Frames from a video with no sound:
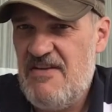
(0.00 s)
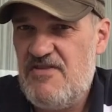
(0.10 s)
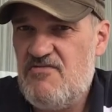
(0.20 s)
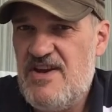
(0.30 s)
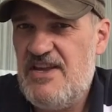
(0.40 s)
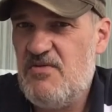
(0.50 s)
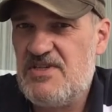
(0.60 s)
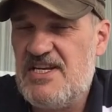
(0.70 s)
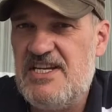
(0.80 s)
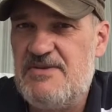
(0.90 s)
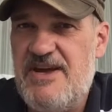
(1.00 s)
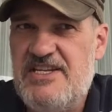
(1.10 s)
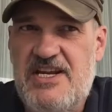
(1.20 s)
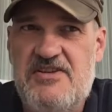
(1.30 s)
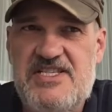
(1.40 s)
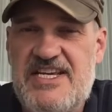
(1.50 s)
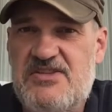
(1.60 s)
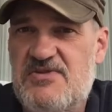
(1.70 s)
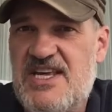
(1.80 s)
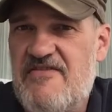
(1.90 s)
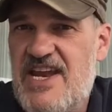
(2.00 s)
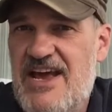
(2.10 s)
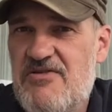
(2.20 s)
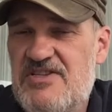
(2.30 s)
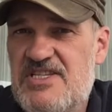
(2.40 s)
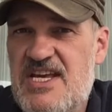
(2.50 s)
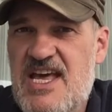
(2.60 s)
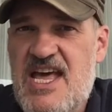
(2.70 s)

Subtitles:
If you really wanted to spend 6 or 7 hours